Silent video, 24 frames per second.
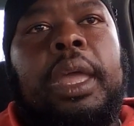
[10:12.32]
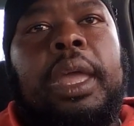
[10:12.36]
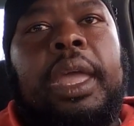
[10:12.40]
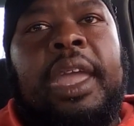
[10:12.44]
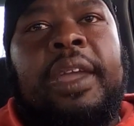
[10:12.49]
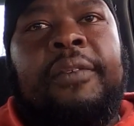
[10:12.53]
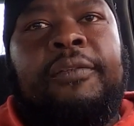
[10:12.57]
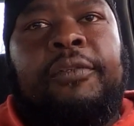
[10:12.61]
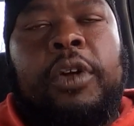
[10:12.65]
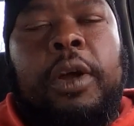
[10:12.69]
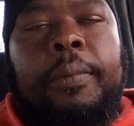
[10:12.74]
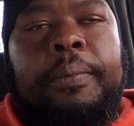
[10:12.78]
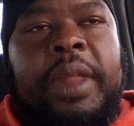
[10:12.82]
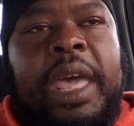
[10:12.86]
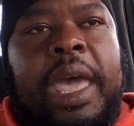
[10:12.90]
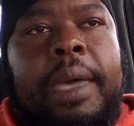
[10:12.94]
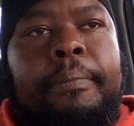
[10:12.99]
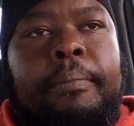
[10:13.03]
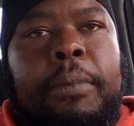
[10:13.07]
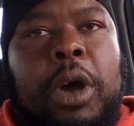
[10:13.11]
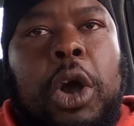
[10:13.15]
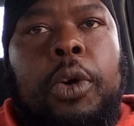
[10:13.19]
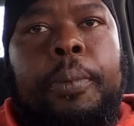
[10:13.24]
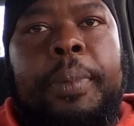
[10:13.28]
And from
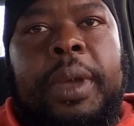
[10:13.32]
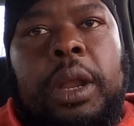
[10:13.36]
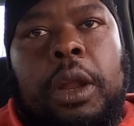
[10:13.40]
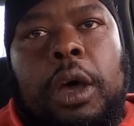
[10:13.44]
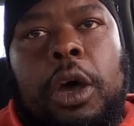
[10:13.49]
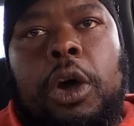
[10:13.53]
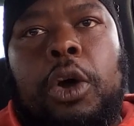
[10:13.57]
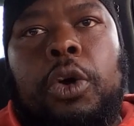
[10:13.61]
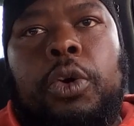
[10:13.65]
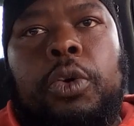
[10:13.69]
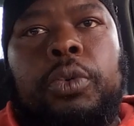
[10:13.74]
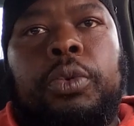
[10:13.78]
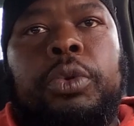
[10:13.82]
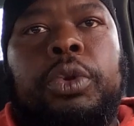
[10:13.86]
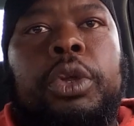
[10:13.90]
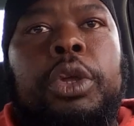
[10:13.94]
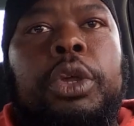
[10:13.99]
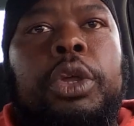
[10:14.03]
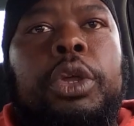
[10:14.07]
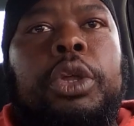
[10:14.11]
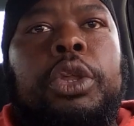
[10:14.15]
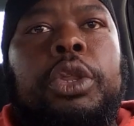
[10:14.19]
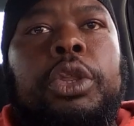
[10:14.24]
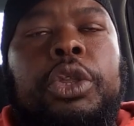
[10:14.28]
that moment on,
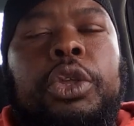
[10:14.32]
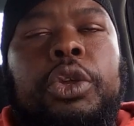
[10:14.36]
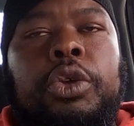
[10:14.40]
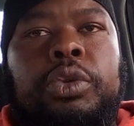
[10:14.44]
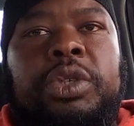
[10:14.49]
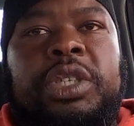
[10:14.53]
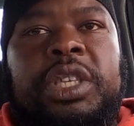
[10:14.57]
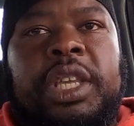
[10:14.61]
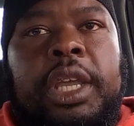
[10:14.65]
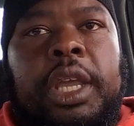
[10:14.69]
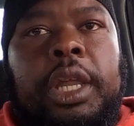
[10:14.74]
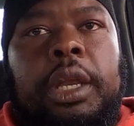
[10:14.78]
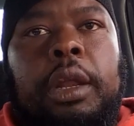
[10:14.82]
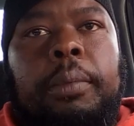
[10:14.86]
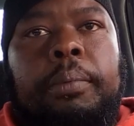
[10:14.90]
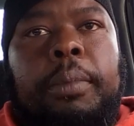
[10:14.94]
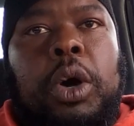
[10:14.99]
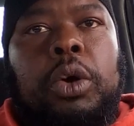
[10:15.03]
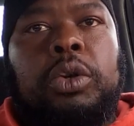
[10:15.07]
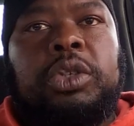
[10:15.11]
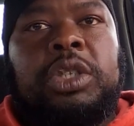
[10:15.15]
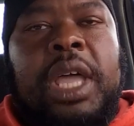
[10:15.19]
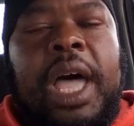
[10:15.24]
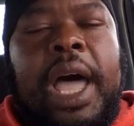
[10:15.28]
you seen the
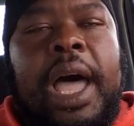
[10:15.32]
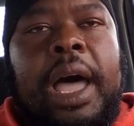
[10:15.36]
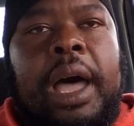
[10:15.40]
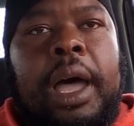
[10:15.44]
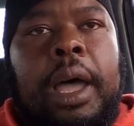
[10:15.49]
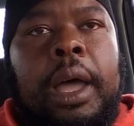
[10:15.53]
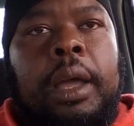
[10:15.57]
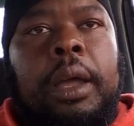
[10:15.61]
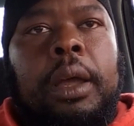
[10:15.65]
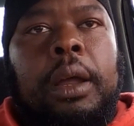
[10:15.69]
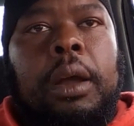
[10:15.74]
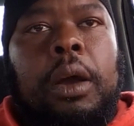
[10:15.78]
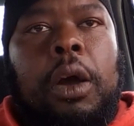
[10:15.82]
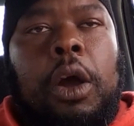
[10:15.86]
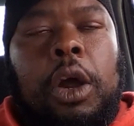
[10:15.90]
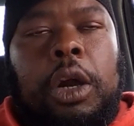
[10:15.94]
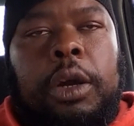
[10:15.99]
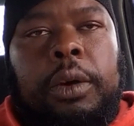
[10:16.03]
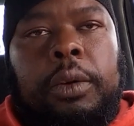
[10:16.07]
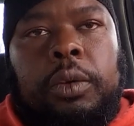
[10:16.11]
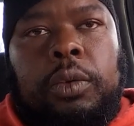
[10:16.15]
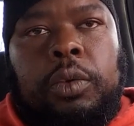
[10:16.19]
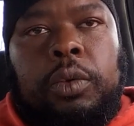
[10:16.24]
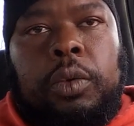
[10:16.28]
Most High,
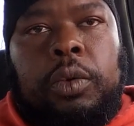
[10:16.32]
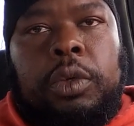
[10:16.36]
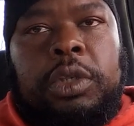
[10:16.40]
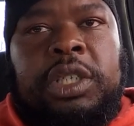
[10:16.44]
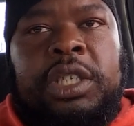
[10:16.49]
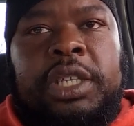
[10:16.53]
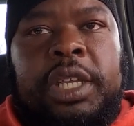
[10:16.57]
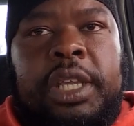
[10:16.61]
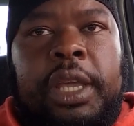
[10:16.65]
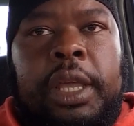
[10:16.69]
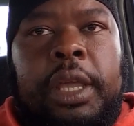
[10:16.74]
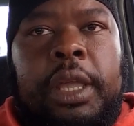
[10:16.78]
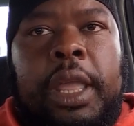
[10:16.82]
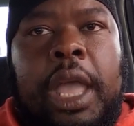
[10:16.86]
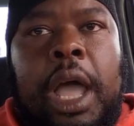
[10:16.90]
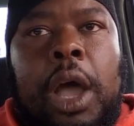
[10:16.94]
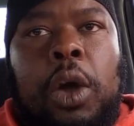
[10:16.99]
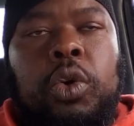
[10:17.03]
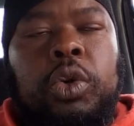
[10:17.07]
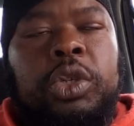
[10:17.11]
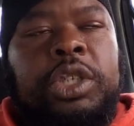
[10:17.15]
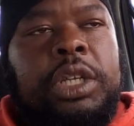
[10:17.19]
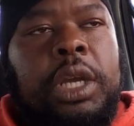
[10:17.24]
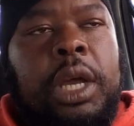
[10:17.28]
or seeing
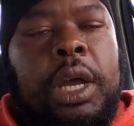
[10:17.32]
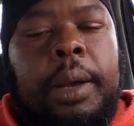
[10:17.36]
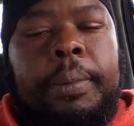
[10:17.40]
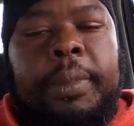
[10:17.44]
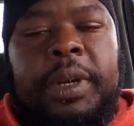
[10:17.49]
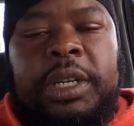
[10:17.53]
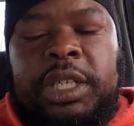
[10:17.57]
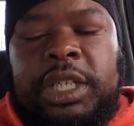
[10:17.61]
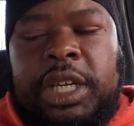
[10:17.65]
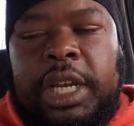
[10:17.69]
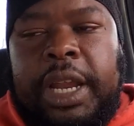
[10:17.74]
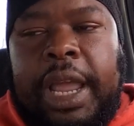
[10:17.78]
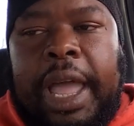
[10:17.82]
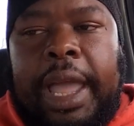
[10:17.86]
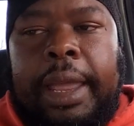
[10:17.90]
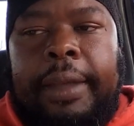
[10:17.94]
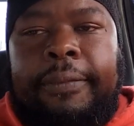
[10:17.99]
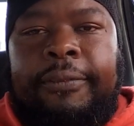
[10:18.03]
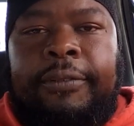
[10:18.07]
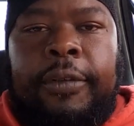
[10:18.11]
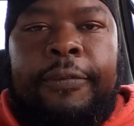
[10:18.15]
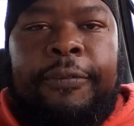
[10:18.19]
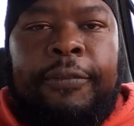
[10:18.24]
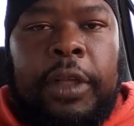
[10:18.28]
Yahushua
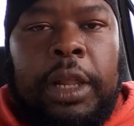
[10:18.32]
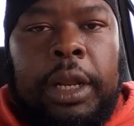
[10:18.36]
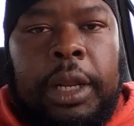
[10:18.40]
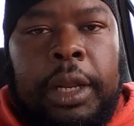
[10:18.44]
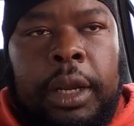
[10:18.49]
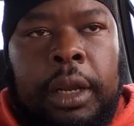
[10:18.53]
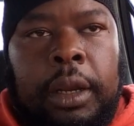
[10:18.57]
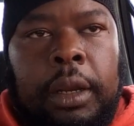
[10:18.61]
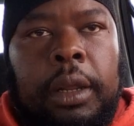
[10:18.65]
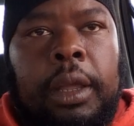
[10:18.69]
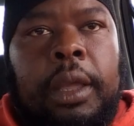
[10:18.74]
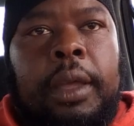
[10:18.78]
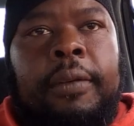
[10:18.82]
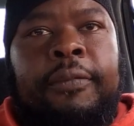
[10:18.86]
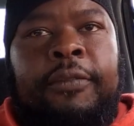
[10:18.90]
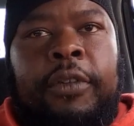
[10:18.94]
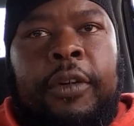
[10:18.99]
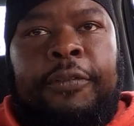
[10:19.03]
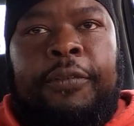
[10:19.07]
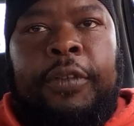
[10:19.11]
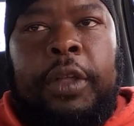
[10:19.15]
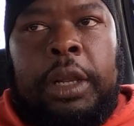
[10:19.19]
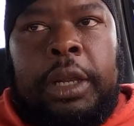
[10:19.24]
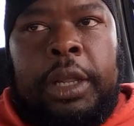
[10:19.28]
HaMashiach fulfilling
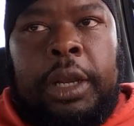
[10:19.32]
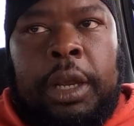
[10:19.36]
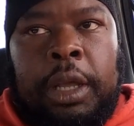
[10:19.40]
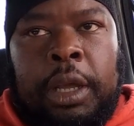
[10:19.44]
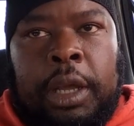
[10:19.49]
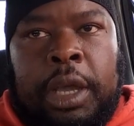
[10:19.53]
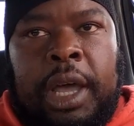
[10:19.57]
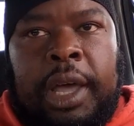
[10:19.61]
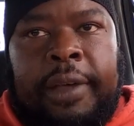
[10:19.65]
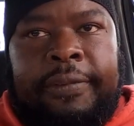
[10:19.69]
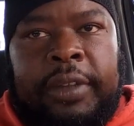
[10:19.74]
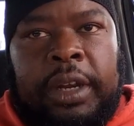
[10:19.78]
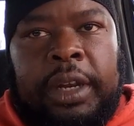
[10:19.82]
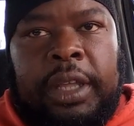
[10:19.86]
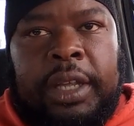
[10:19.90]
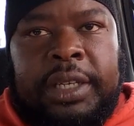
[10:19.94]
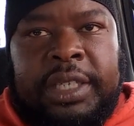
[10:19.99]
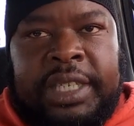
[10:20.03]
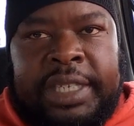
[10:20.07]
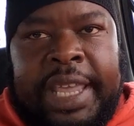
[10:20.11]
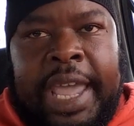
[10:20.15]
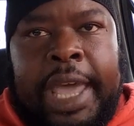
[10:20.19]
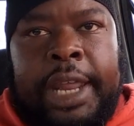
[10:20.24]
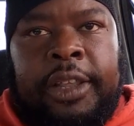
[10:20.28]
the
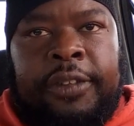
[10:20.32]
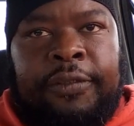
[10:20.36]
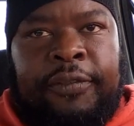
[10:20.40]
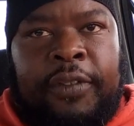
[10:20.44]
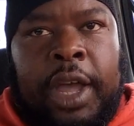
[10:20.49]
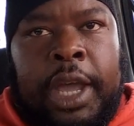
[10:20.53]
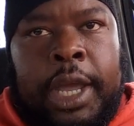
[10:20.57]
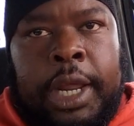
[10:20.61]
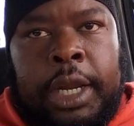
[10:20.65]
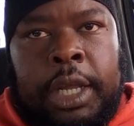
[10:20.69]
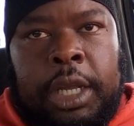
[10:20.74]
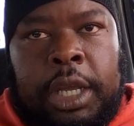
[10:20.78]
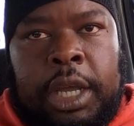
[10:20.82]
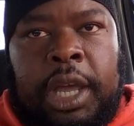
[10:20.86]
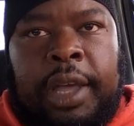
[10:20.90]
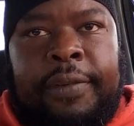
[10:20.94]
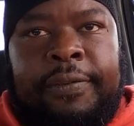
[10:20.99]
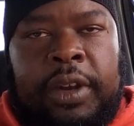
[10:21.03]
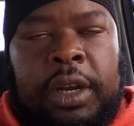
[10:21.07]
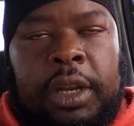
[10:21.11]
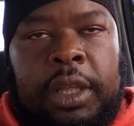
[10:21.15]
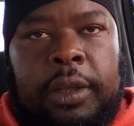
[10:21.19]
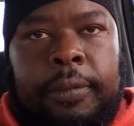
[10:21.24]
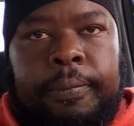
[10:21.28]
covenant, satisfying the
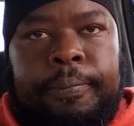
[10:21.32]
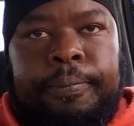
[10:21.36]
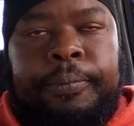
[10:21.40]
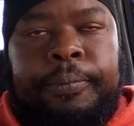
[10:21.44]
covenant.